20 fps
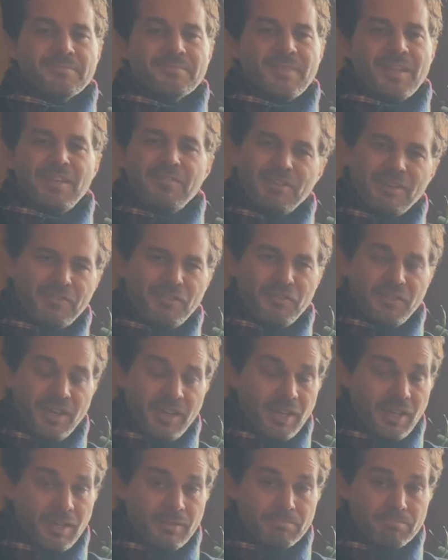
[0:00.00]
Even if you've done
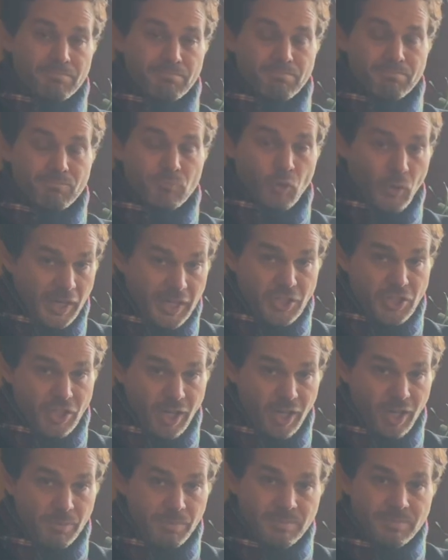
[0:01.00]
a great
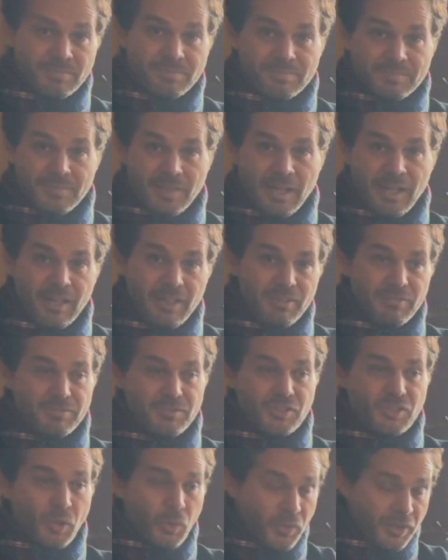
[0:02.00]
job of
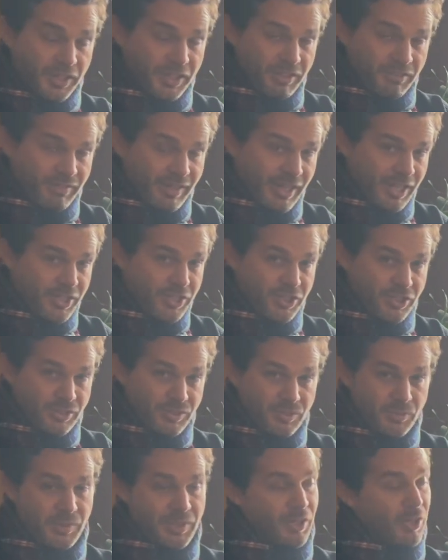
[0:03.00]
storing your veg,
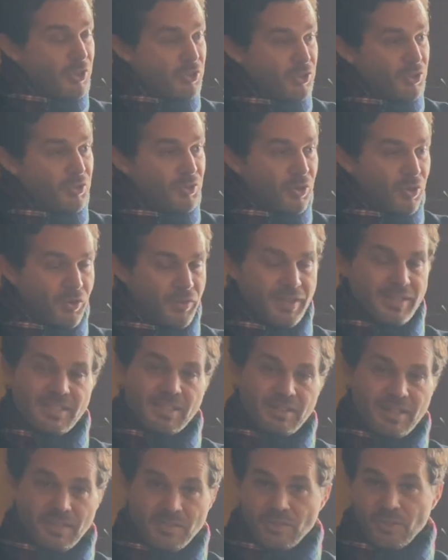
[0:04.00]
we also know that
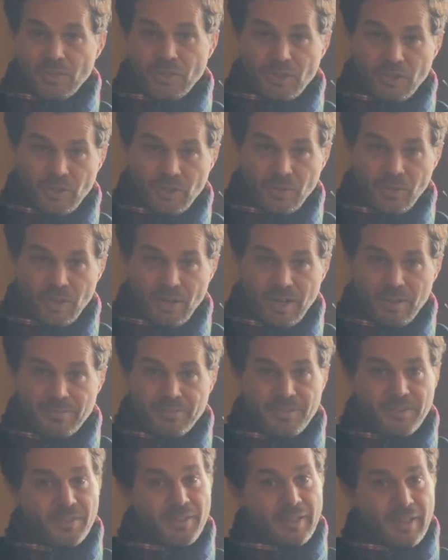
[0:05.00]
sometimes they're going to go off
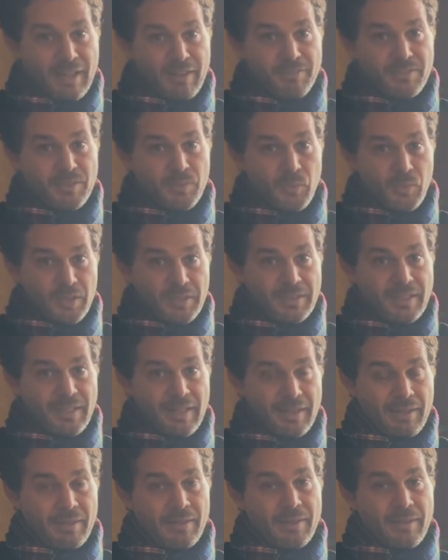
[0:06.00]
and they're going to have some
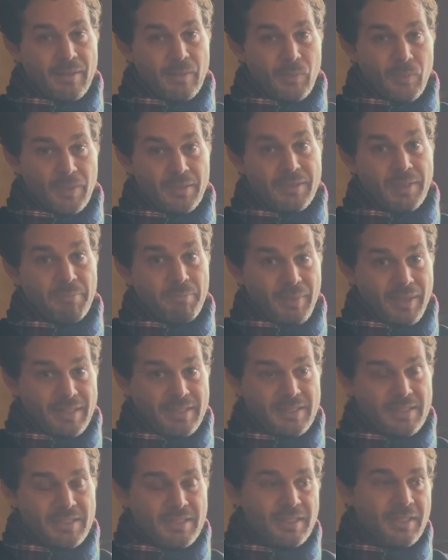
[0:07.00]
wilted
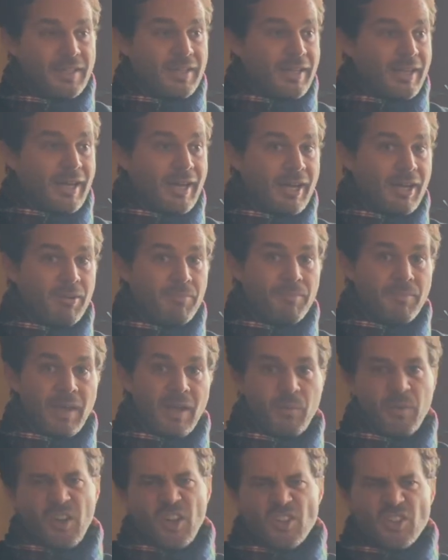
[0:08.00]
bits.
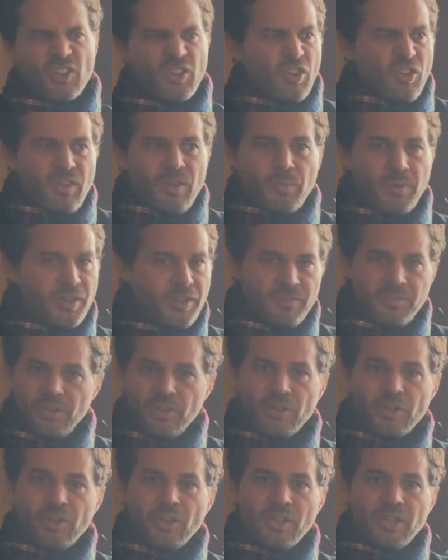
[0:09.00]
And we also know that whenever
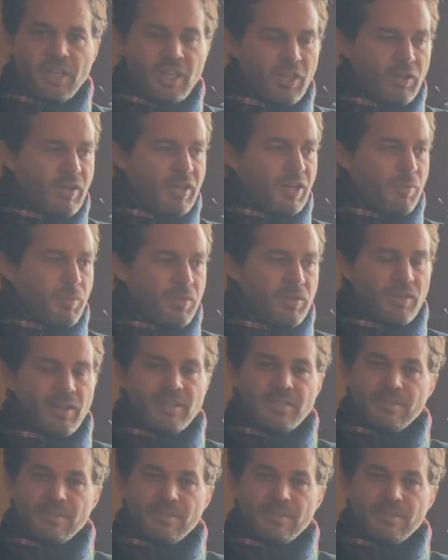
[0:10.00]
you're cooking, you end up with lots